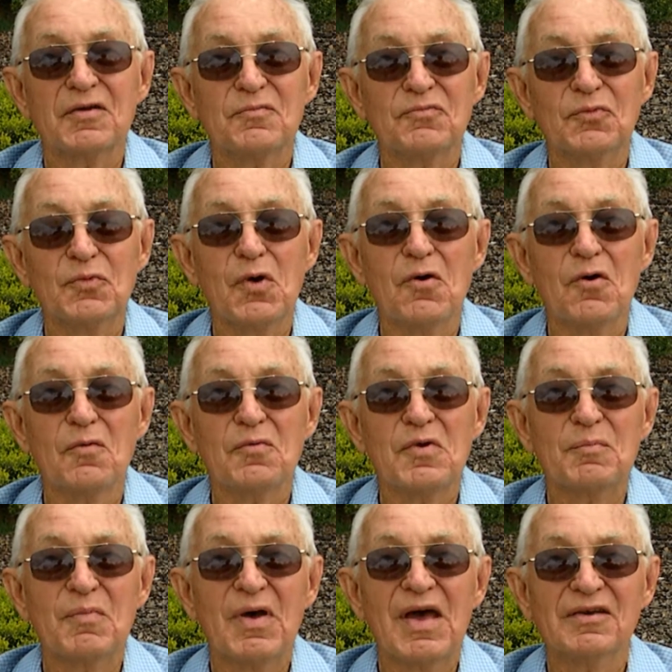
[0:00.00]
flew all the way
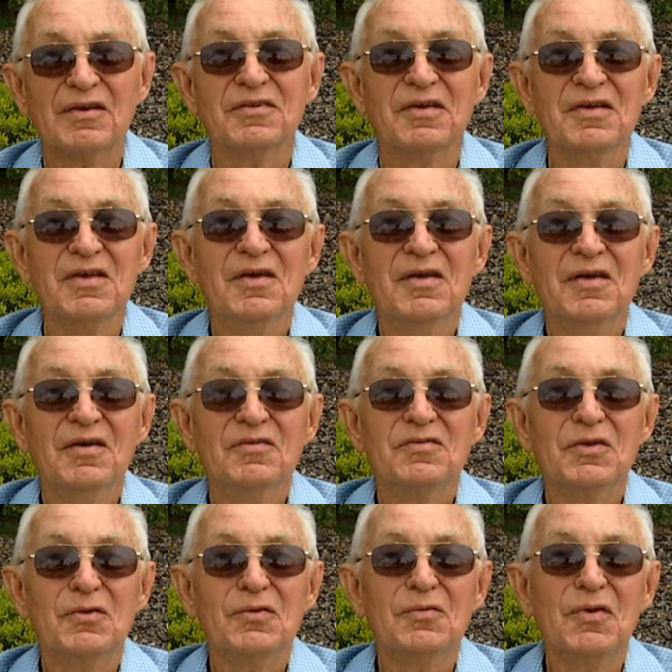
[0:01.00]
back to to
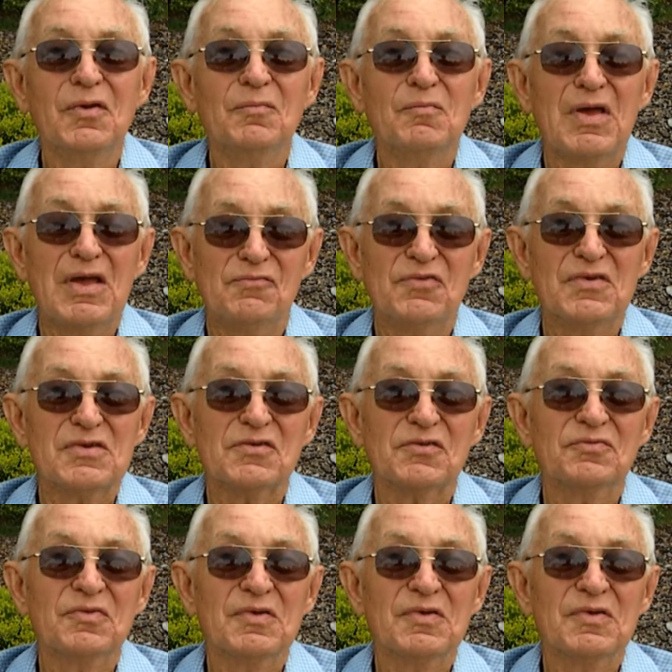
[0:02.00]
Memphis.